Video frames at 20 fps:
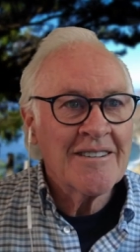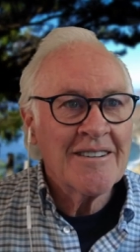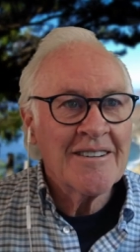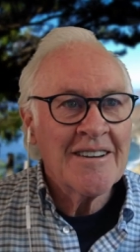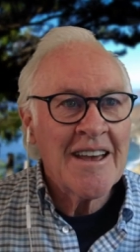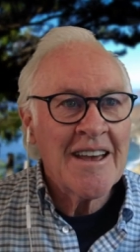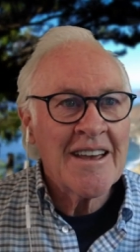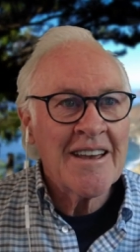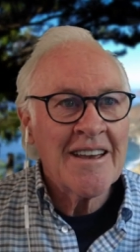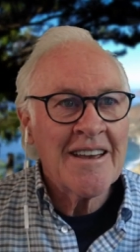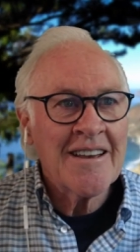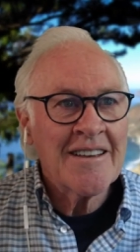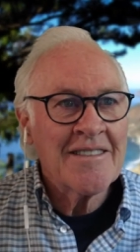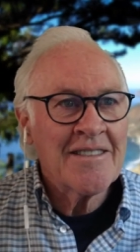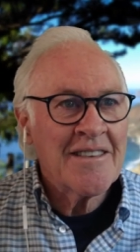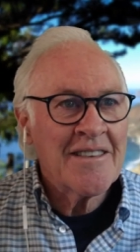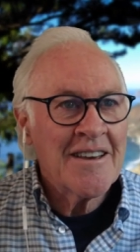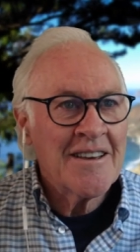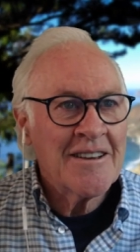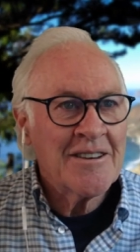And
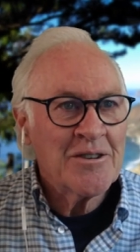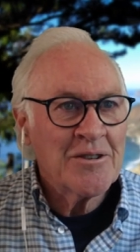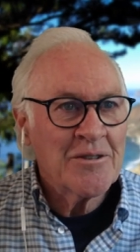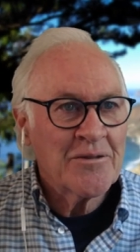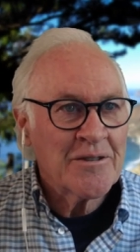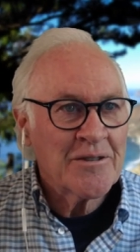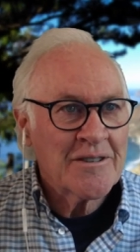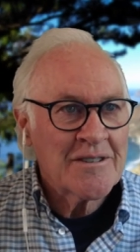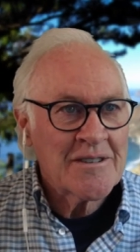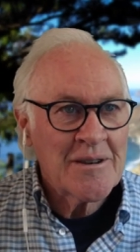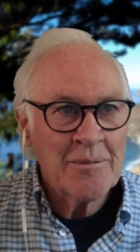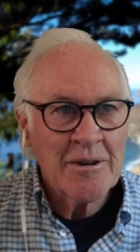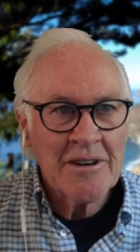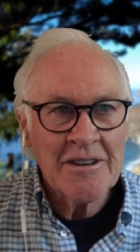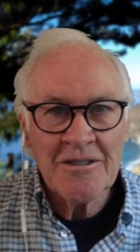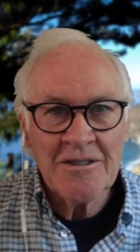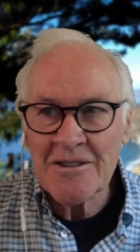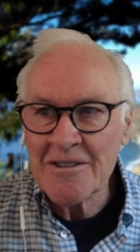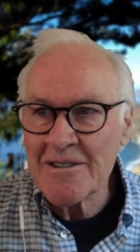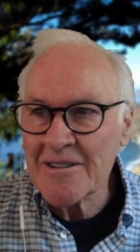thank you for somebody
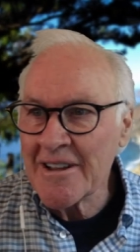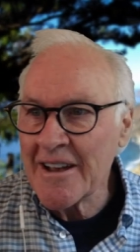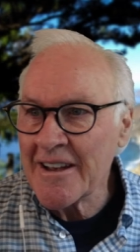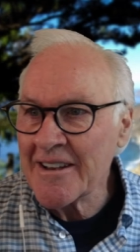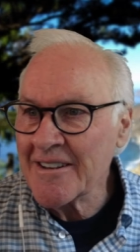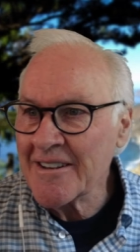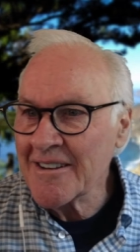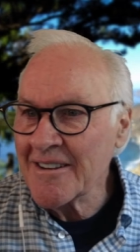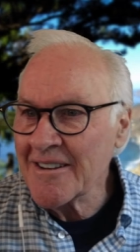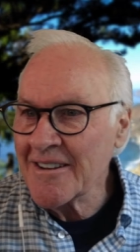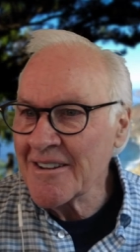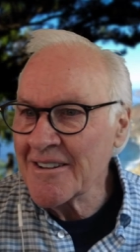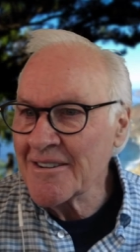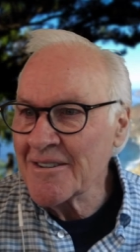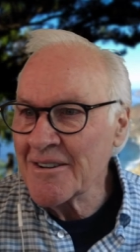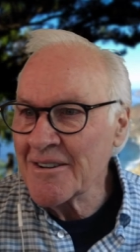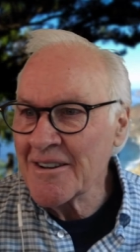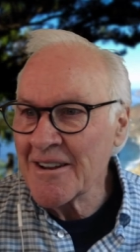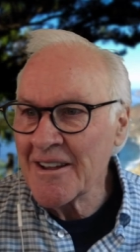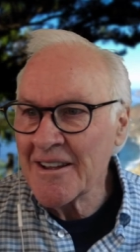just liking,
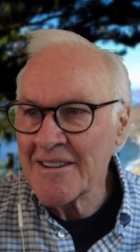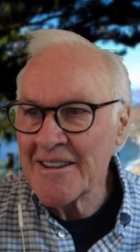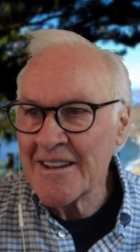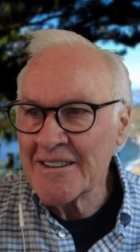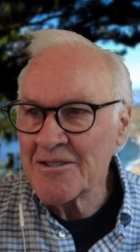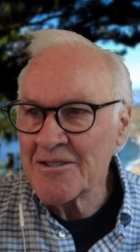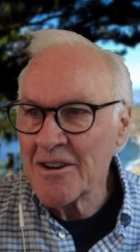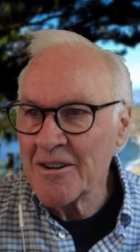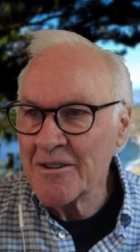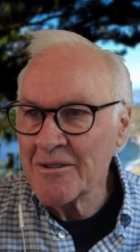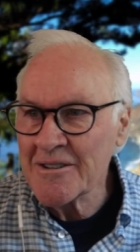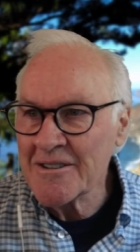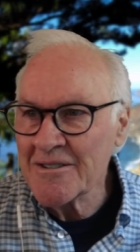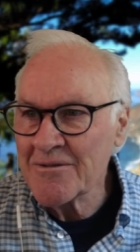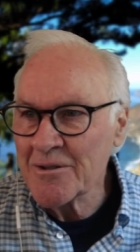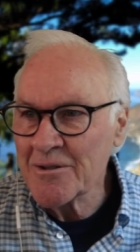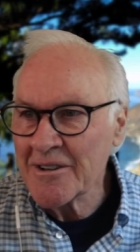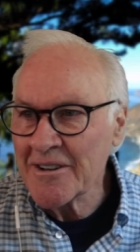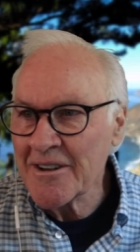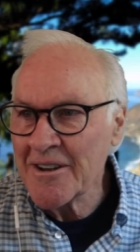and uh, that's always
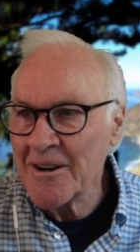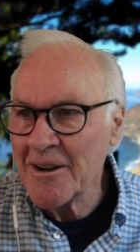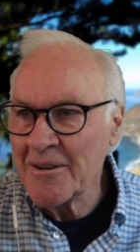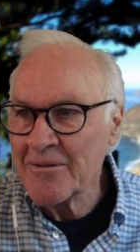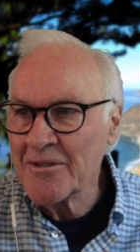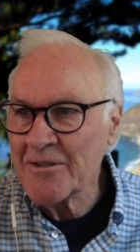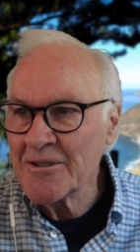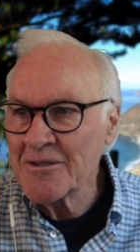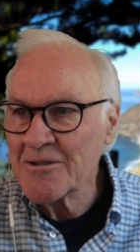really helpful.